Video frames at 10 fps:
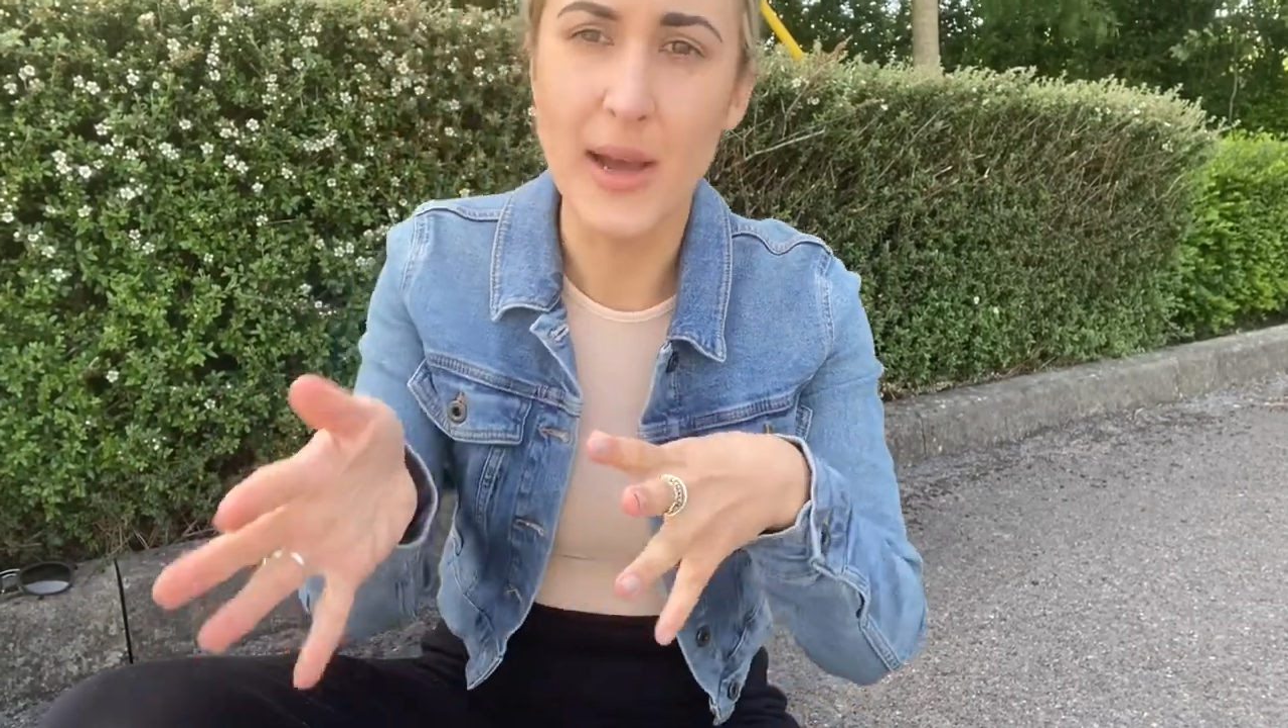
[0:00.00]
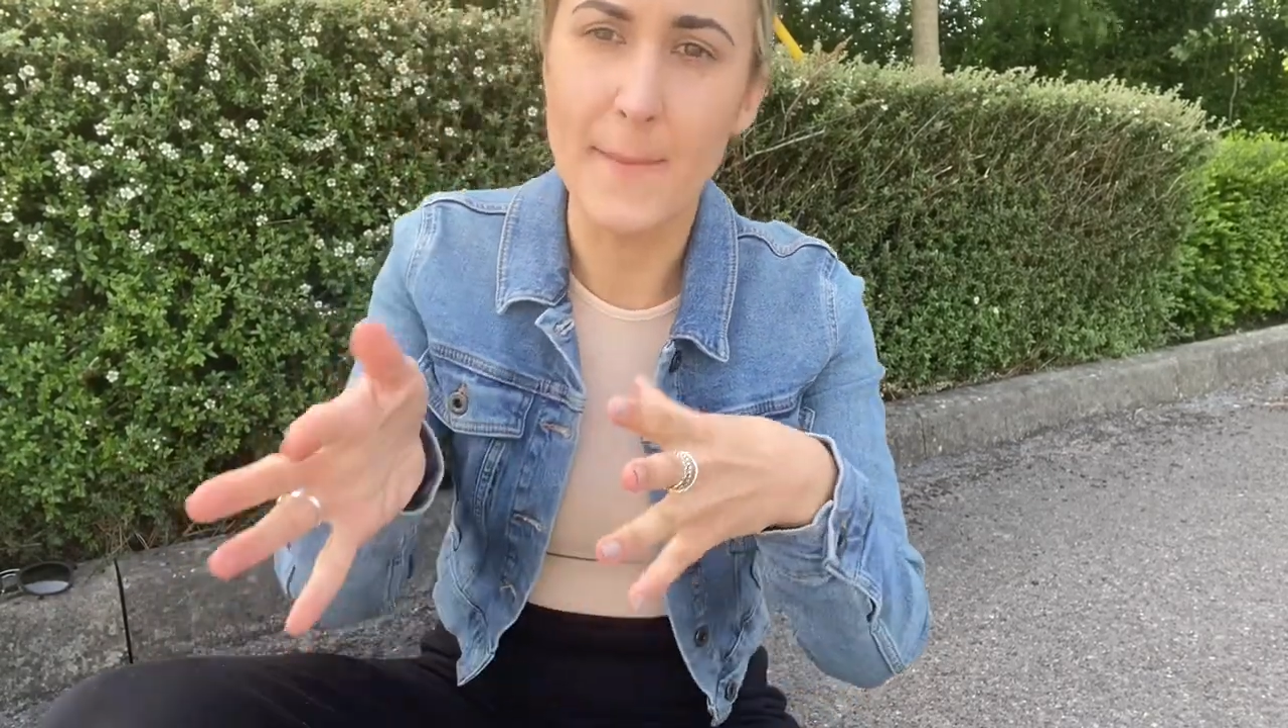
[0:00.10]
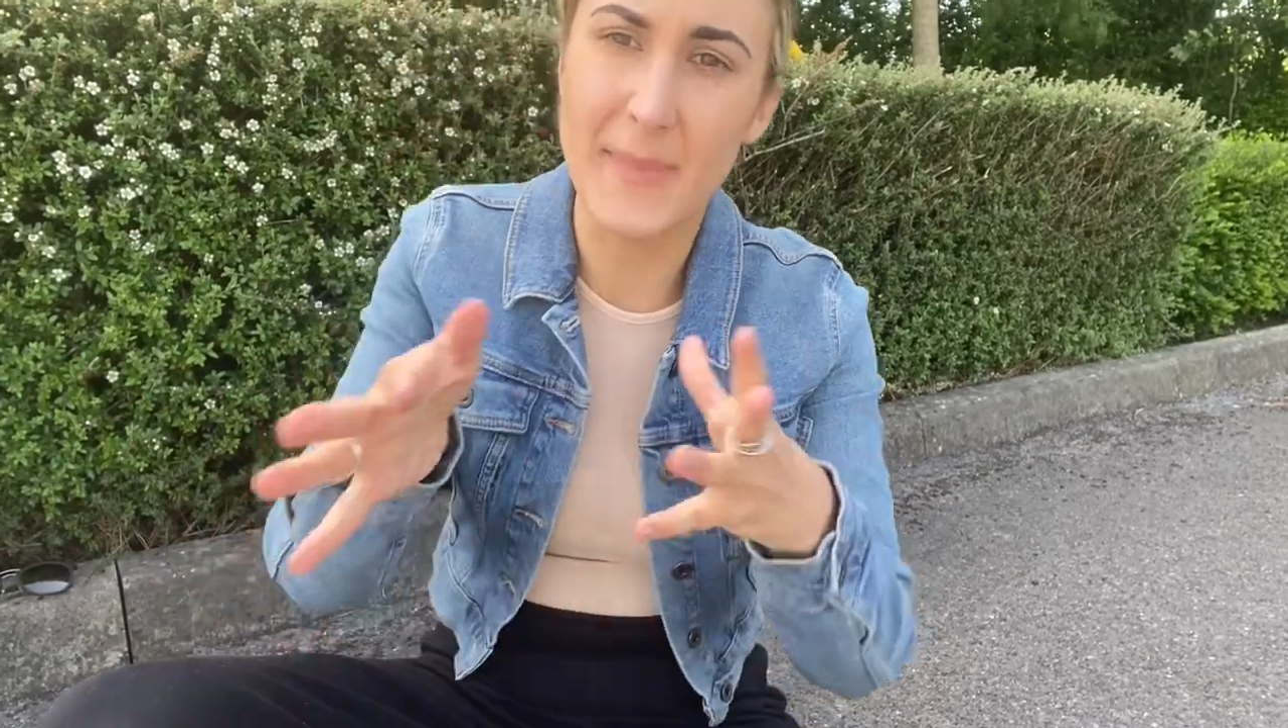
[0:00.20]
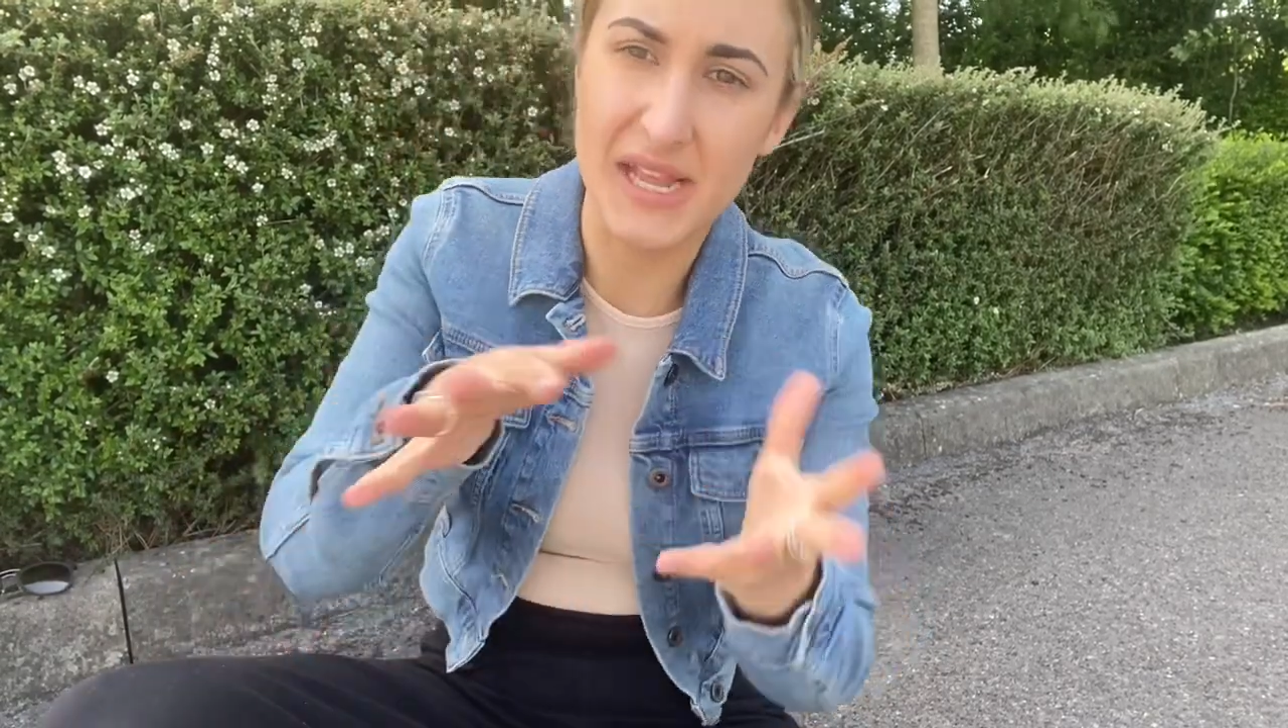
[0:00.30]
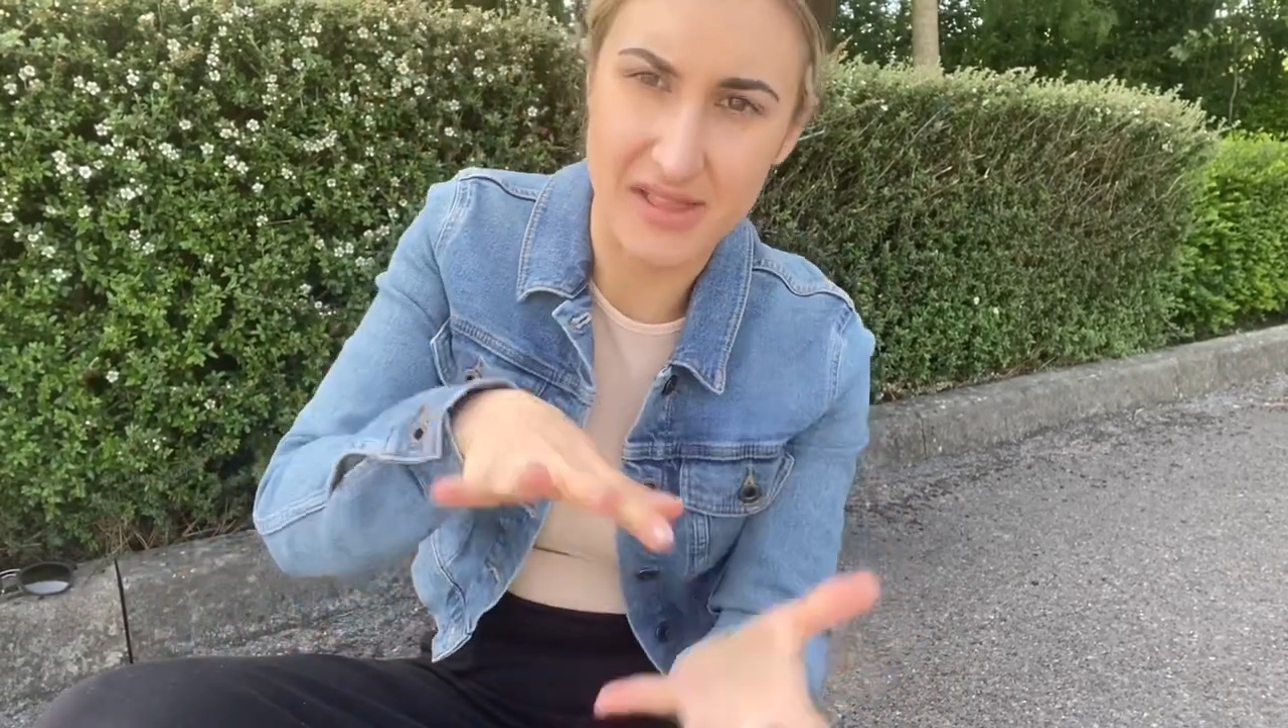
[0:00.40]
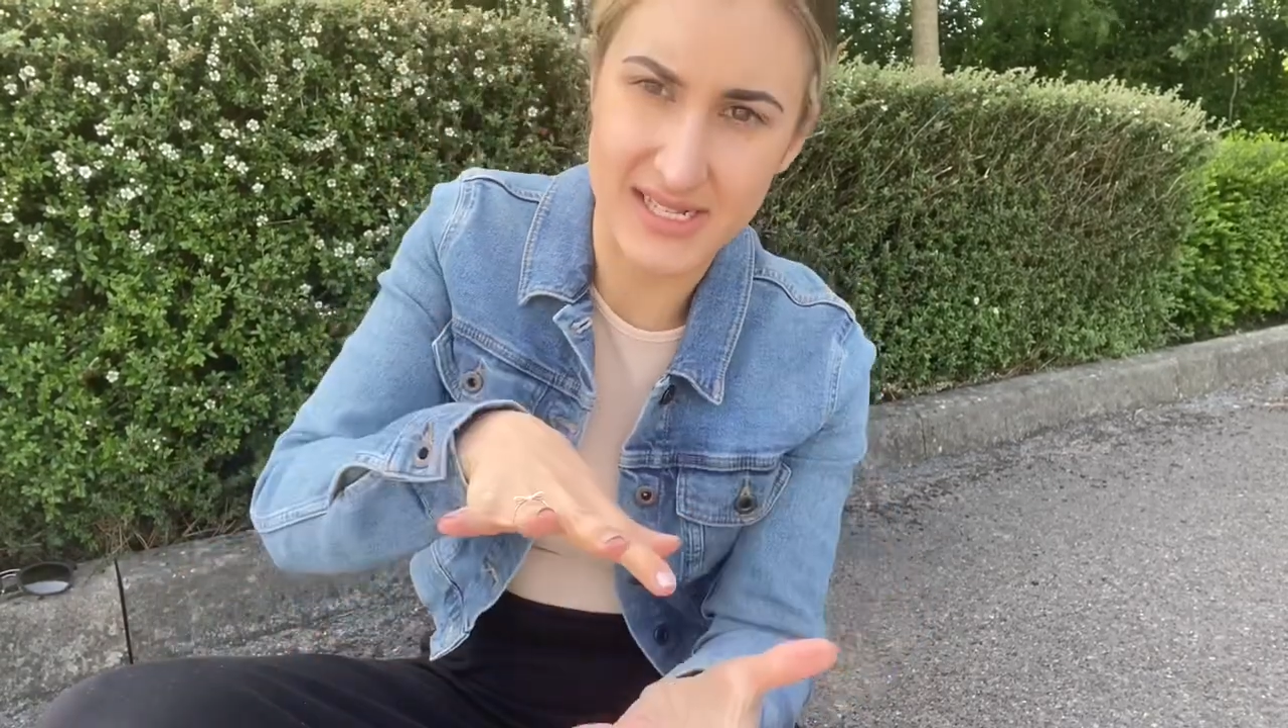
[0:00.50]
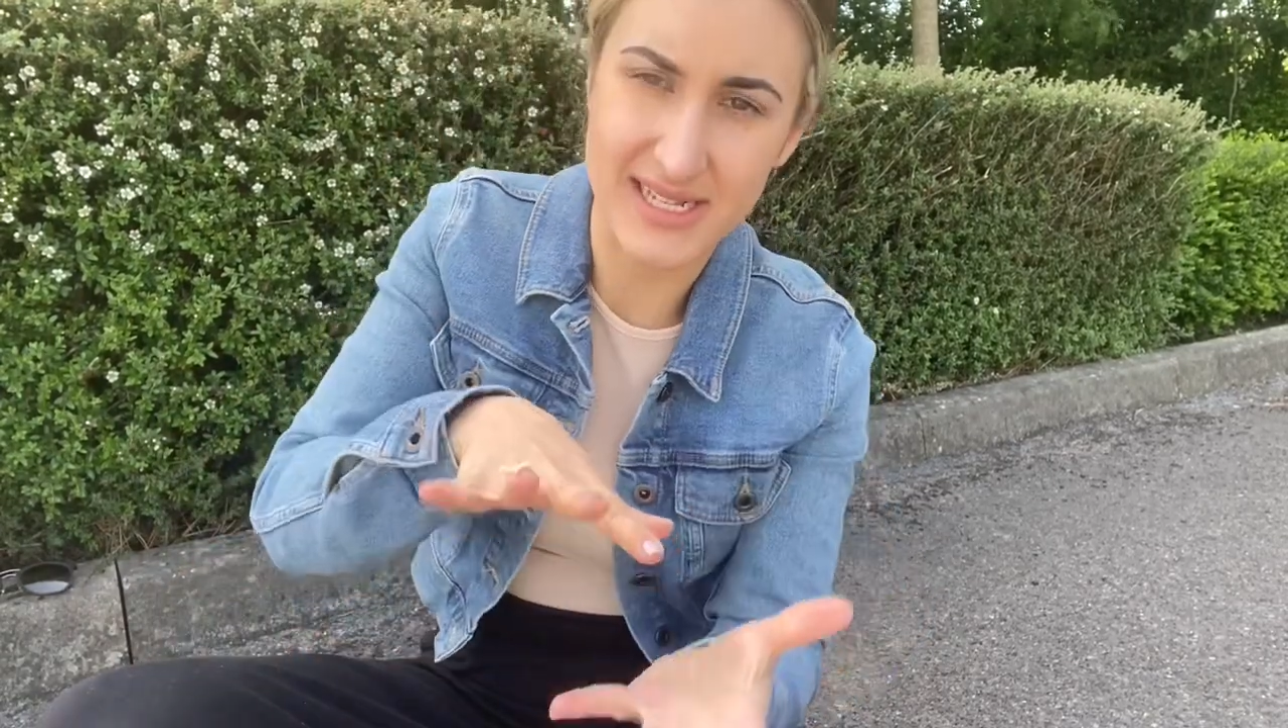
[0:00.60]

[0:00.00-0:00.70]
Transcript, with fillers: make the